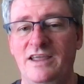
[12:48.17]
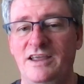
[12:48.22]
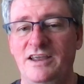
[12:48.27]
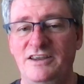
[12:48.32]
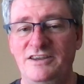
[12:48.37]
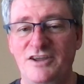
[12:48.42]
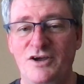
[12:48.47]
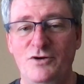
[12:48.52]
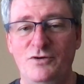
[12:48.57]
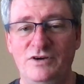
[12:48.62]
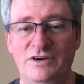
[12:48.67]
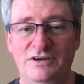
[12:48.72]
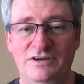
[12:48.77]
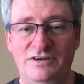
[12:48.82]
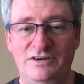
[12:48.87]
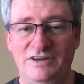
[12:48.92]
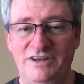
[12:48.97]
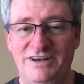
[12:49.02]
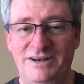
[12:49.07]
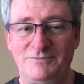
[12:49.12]

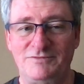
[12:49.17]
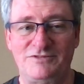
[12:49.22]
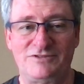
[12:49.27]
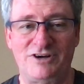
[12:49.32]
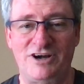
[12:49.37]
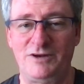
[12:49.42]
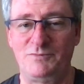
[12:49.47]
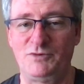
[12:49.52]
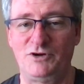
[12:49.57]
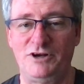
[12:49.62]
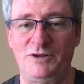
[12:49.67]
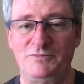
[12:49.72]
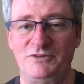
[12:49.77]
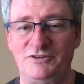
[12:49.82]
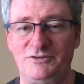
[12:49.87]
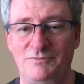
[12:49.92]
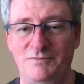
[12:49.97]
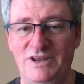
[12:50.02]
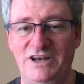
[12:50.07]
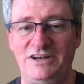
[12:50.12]
yoga, and I'm trying to put up
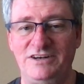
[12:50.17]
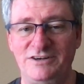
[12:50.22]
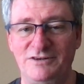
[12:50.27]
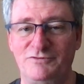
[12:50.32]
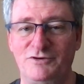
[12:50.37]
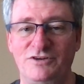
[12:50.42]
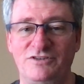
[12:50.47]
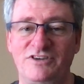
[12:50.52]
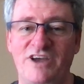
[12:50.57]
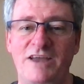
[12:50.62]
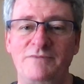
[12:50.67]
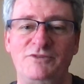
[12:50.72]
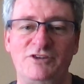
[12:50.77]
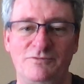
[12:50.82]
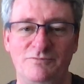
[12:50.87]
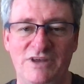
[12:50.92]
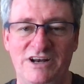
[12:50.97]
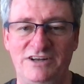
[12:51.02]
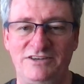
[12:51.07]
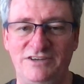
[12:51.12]
as many different types of
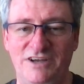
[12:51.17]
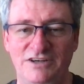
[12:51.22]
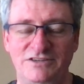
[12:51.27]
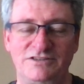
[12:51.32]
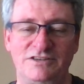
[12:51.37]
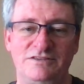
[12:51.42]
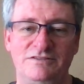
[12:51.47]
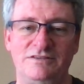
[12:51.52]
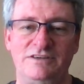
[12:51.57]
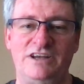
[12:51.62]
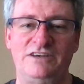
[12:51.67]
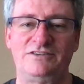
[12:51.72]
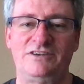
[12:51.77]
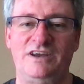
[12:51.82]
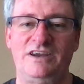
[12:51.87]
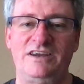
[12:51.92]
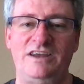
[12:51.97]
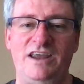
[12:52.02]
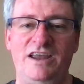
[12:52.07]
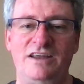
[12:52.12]
meditation as I
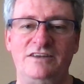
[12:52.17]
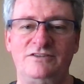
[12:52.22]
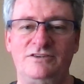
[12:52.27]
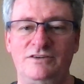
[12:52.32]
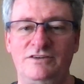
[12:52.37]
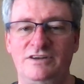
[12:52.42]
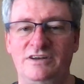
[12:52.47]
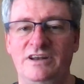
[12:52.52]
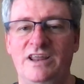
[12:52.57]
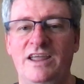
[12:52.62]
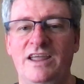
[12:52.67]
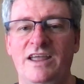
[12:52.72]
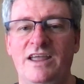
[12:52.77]
can so that